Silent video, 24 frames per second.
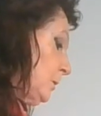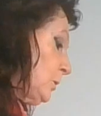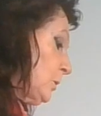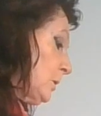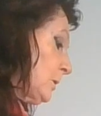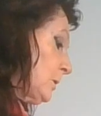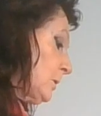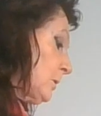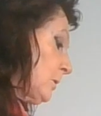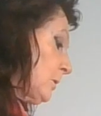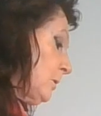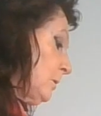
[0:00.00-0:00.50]

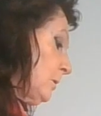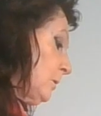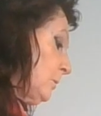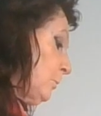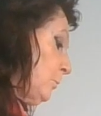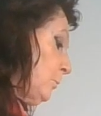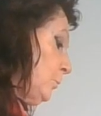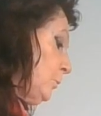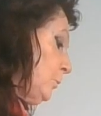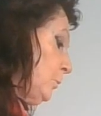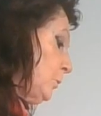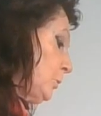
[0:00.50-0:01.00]
just going to
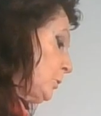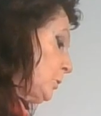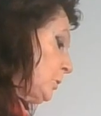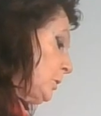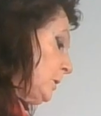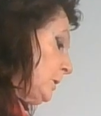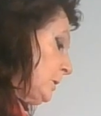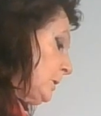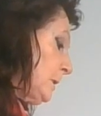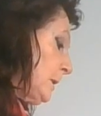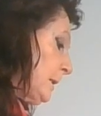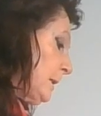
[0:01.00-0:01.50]
whoosh
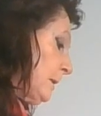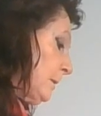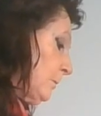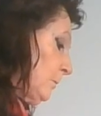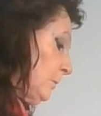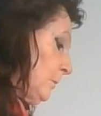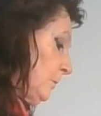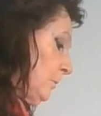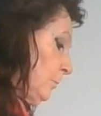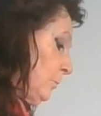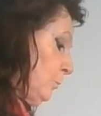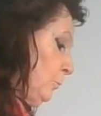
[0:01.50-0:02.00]
it down,
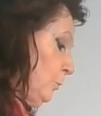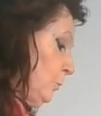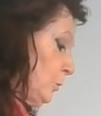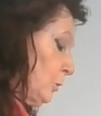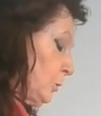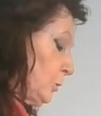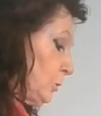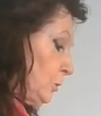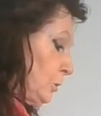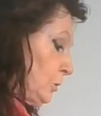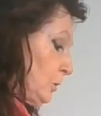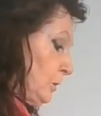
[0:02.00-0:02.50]

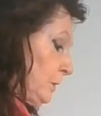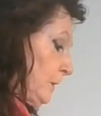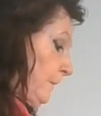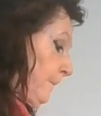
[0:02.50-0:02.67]
whoosh,